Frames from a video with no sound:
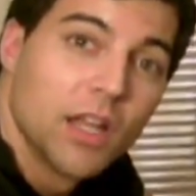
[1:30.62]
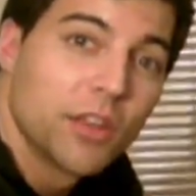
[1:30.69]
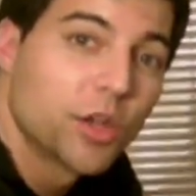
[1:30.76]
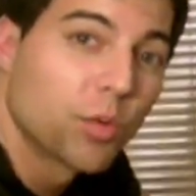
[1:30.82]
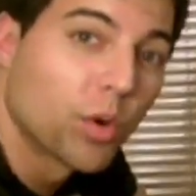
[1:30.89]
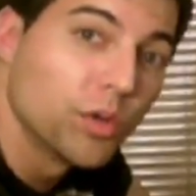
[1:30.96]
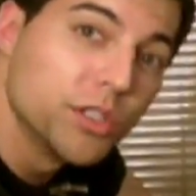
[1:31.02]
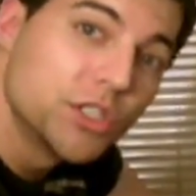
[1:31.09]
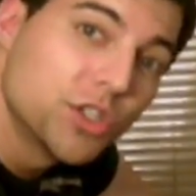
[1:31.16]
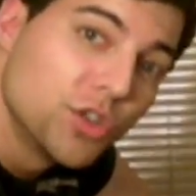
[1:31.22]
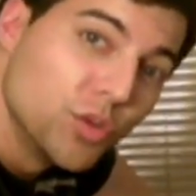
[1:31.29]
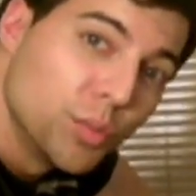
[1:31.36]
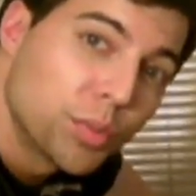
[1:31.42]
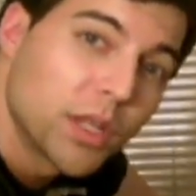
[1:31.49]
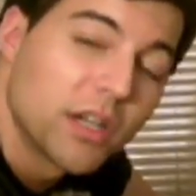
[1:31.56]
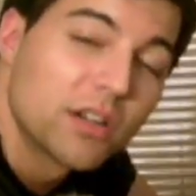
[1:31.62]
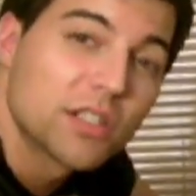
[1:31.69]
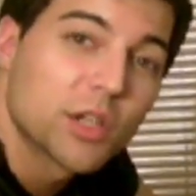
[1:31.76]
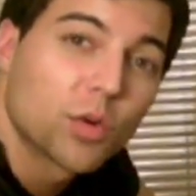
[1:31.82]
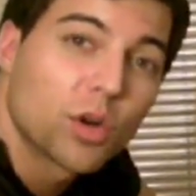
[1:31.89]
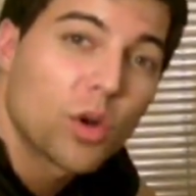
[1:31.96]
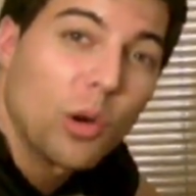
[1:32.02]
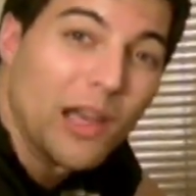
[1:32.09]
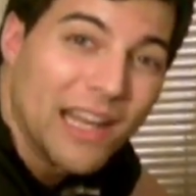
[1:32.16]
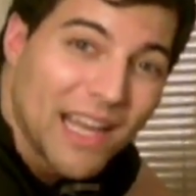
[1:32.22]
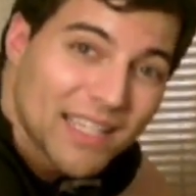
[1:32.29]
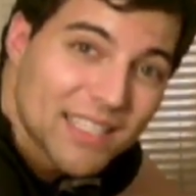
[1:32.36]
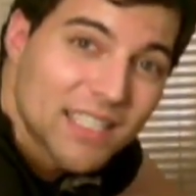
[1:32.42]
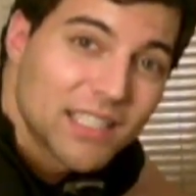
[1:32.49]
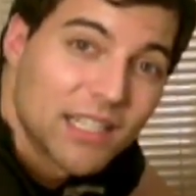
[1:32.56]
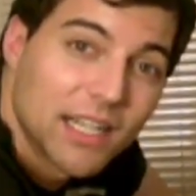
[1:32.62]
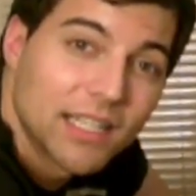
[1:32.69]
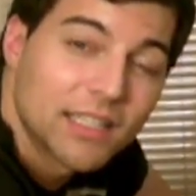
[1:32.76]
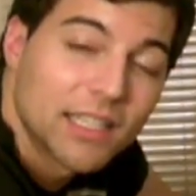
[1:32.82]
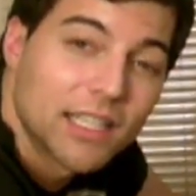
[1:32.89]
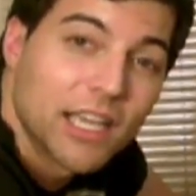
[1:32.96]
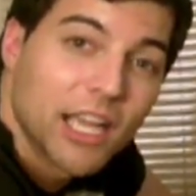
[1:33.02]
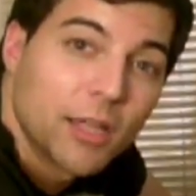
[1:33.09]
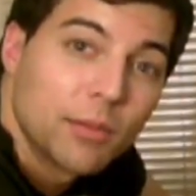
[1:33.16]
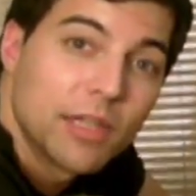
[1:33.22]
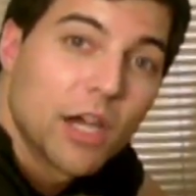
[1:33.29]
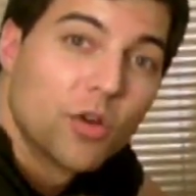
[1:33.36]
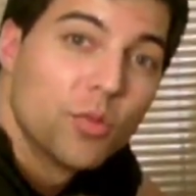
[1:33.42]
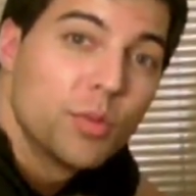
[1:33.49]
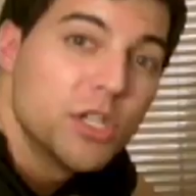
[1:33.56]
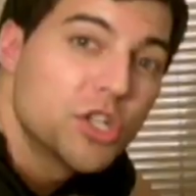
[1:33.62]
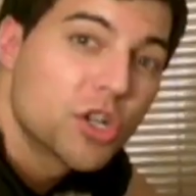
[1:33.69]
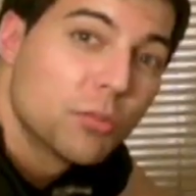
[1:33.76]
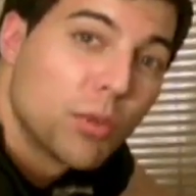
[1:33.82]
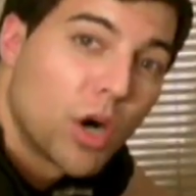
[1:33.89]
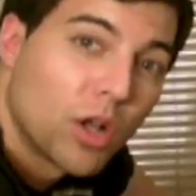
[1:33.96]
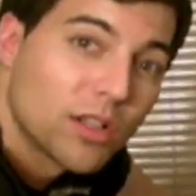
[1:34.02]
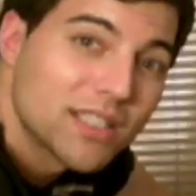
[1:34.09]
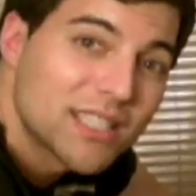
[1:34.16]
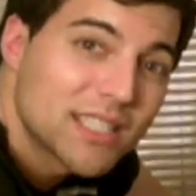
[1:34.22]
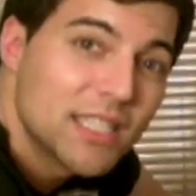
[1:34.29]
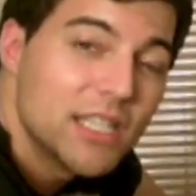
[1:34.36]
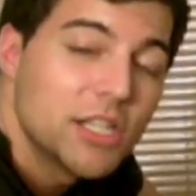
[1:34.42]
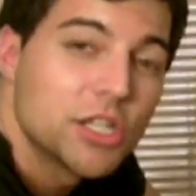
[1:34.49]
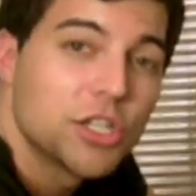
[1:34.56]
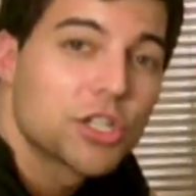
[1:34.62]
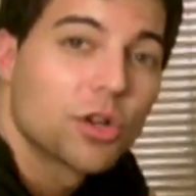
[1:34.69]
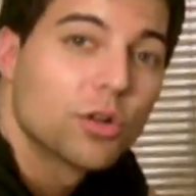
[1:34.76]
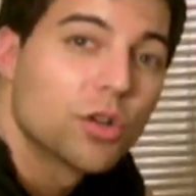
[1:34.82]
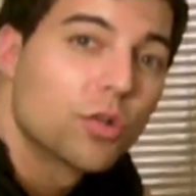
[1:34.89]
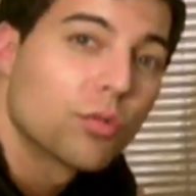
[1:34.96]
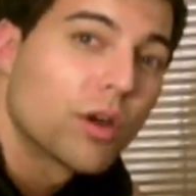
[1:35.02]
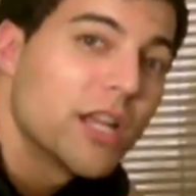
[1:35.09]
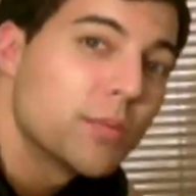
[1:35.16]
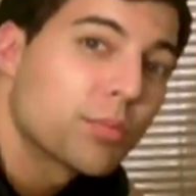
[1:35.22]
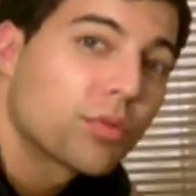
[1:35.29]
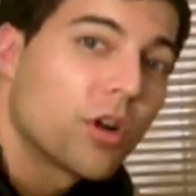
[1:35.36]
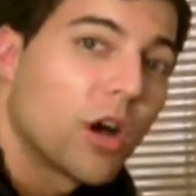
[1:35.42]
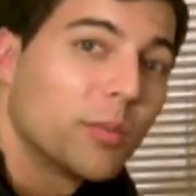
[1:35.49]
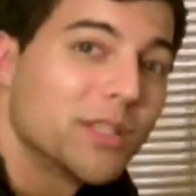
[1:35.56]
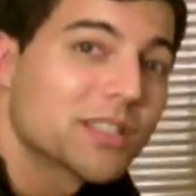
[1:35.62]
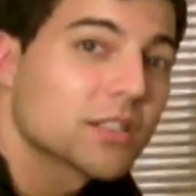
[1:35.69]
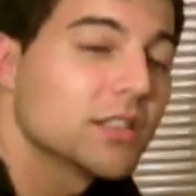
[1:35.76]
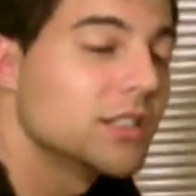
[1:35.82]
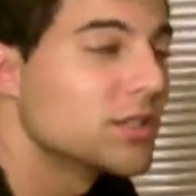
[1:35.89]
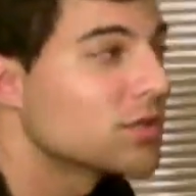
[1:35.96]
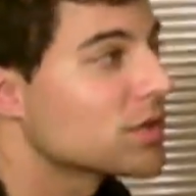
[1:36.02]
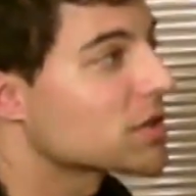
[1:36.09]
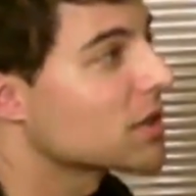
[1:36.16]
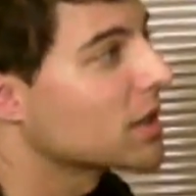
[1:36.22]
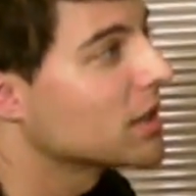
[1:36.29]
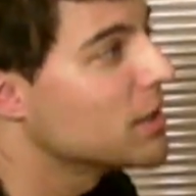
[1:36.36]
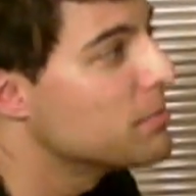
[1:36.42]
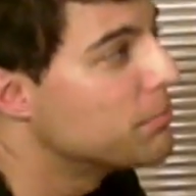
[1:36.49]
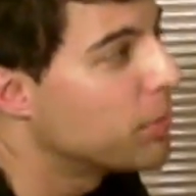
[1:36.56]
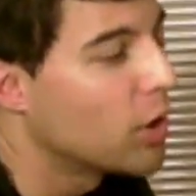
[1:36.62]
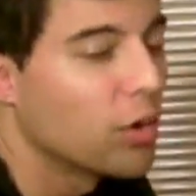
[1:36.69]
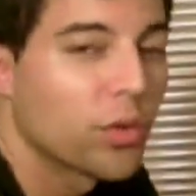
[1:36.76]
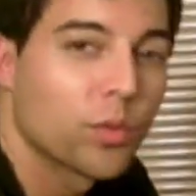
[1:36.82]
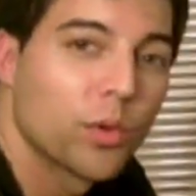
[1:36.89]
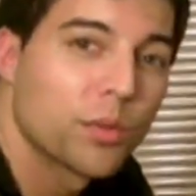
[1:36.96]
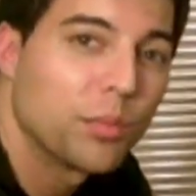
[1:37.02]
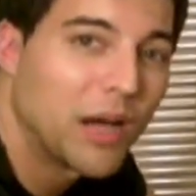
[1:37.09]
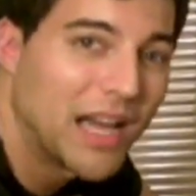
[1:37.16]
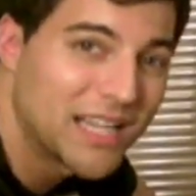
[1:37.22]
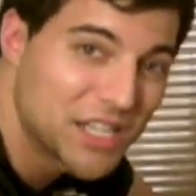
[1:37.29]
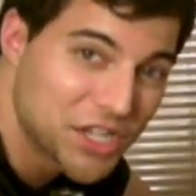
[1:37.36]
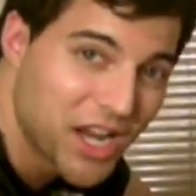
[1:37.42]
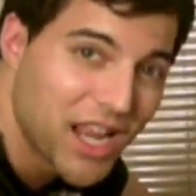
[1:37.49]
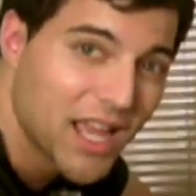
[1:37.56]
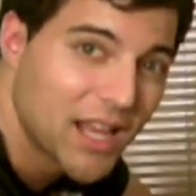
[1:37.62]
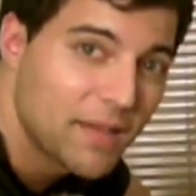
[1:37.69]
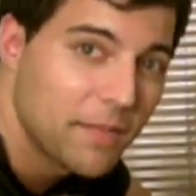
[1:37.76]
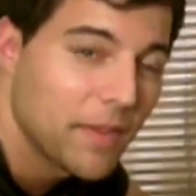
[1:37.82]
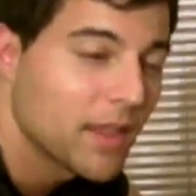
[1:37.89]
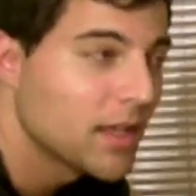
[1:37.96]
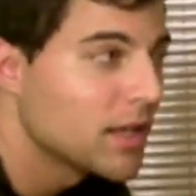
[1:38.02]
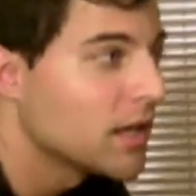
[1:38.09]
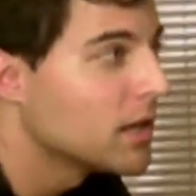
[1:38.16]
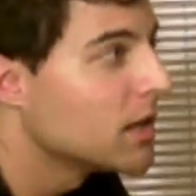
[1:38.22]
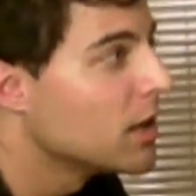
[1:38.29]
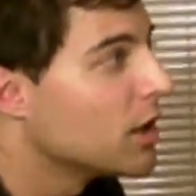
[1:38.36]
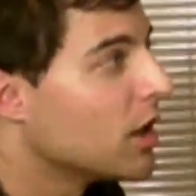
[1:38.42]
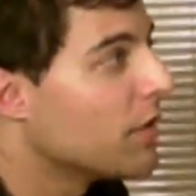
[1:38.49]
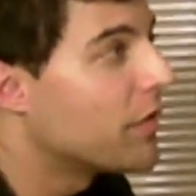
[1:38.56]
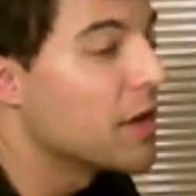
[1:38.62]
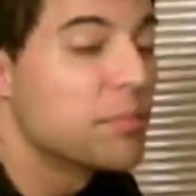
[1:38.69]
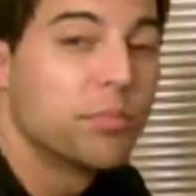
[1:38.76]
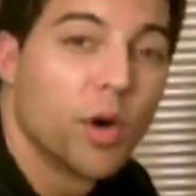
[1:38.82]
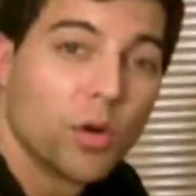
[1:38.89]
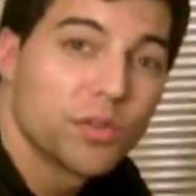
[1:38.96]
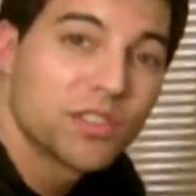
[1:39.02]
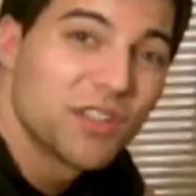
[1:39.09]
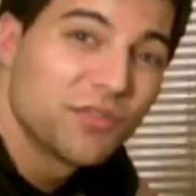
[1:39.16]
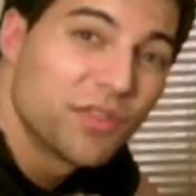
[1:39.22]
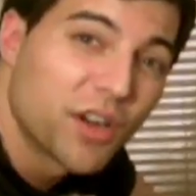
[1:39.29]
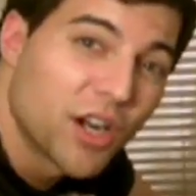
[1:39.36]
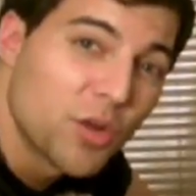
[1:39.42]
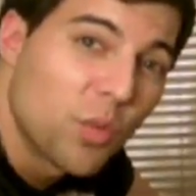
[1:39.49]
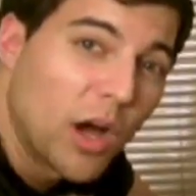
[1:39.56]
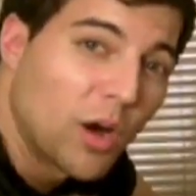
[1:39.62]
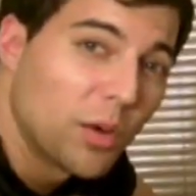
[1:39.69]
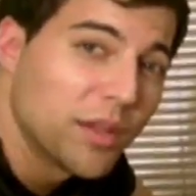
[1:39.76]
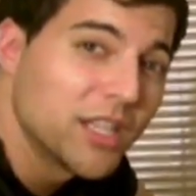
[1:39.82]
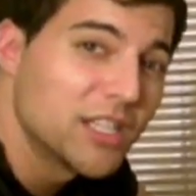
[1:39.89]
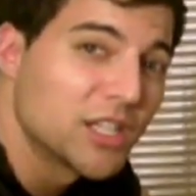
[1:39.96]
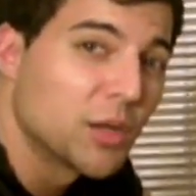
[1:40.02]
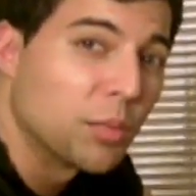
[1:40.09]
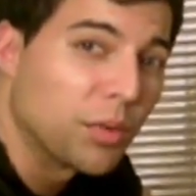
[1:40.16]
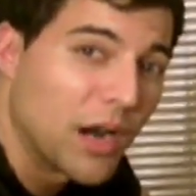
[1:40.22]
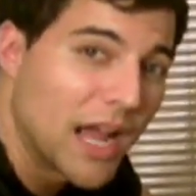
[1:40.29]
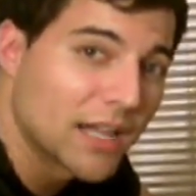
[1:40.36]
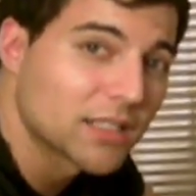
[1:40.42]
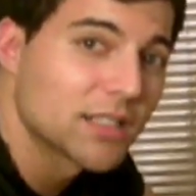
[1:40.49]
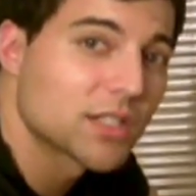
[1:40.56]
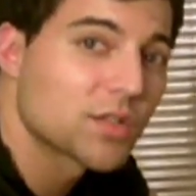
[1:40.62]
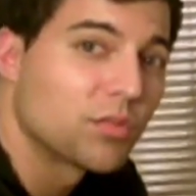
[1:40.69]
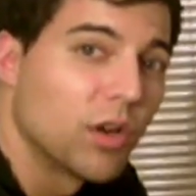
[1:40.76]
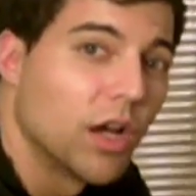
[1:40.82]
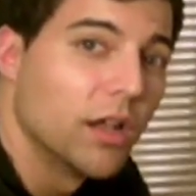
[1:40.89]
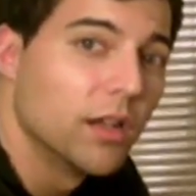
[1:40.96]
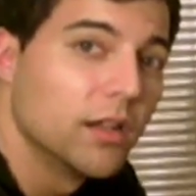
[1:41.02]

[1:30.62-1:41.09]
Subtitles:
There were only 2 players that were quite excellent at the game, and that would be Jamal and CG showed great promise, interestingly both with Pai Chan. They both did very well when they did their practice run.